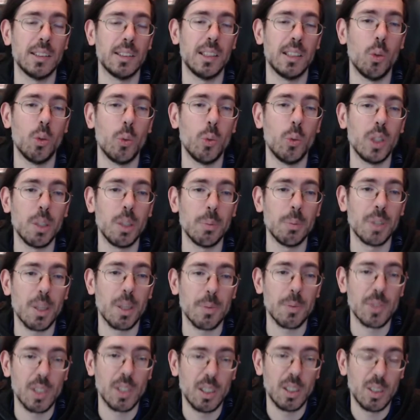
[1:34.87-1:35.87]
William
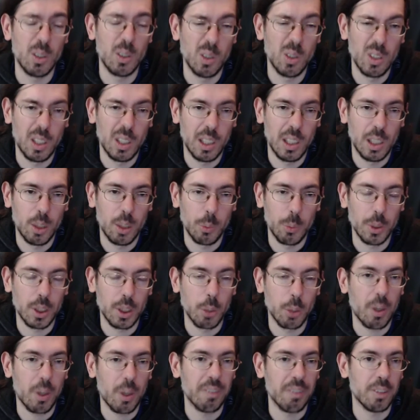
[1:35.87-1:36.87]
Gibson really
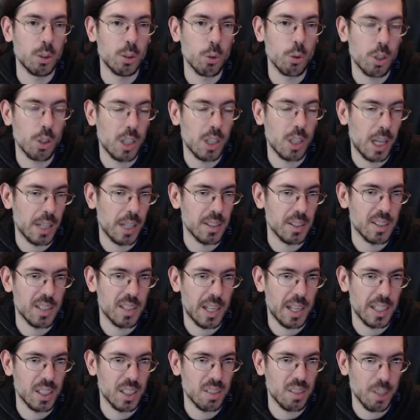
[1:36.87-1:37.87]
revolutionized
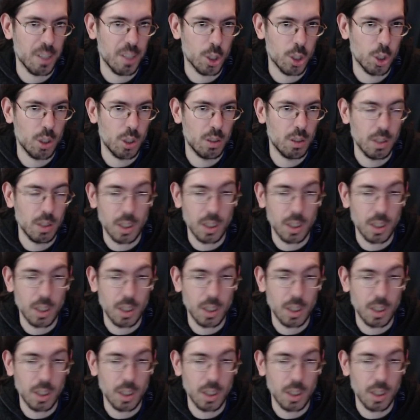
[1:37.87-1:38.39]
science fiction.